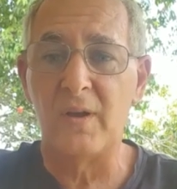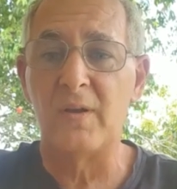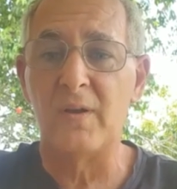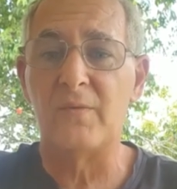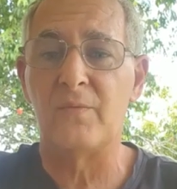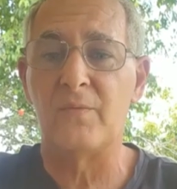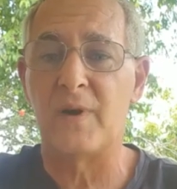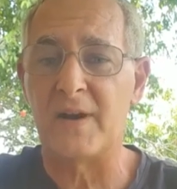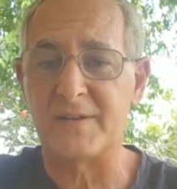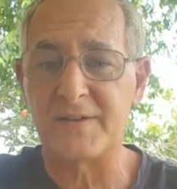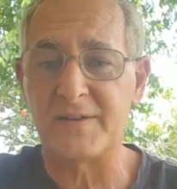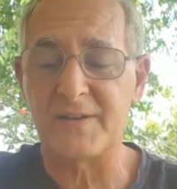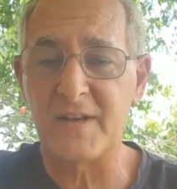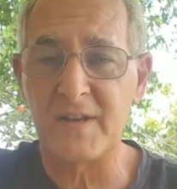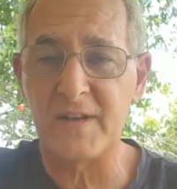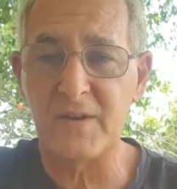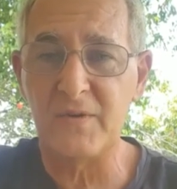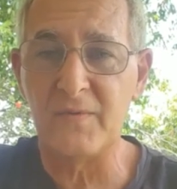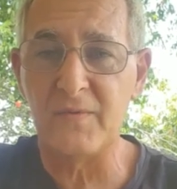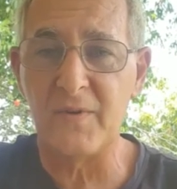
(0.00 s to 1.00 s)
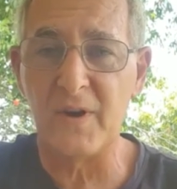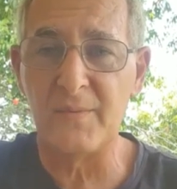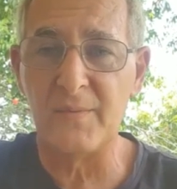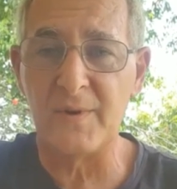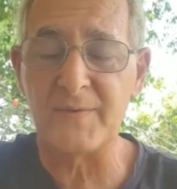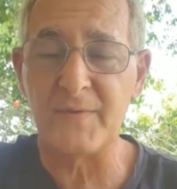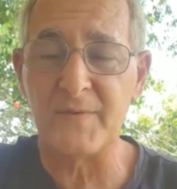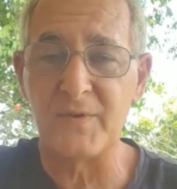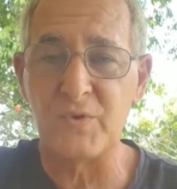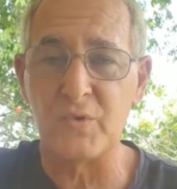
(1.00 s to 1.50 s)
Russ, thank you very
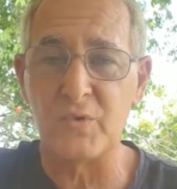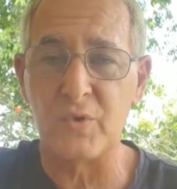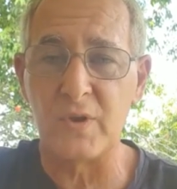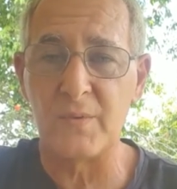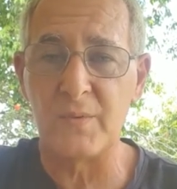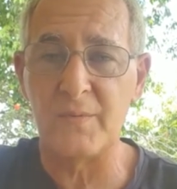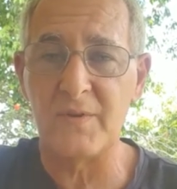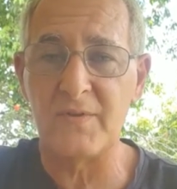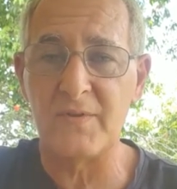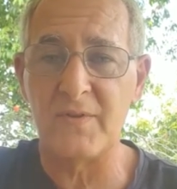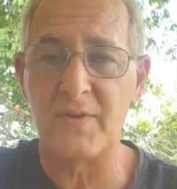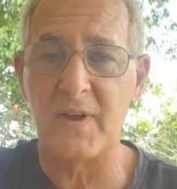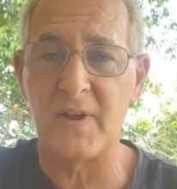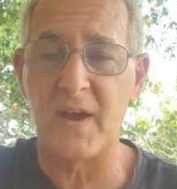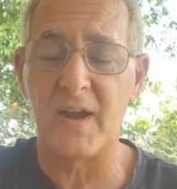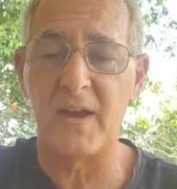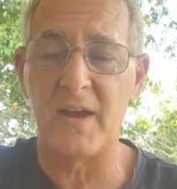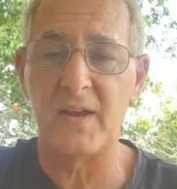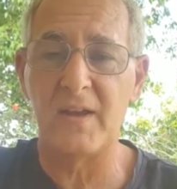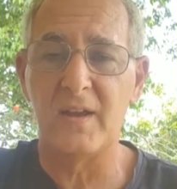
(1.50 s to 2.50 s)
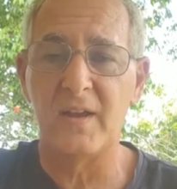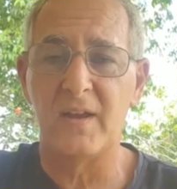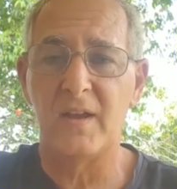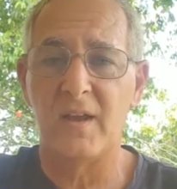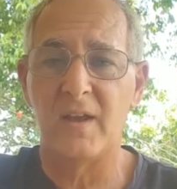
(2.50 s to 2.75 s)
much for joining me today.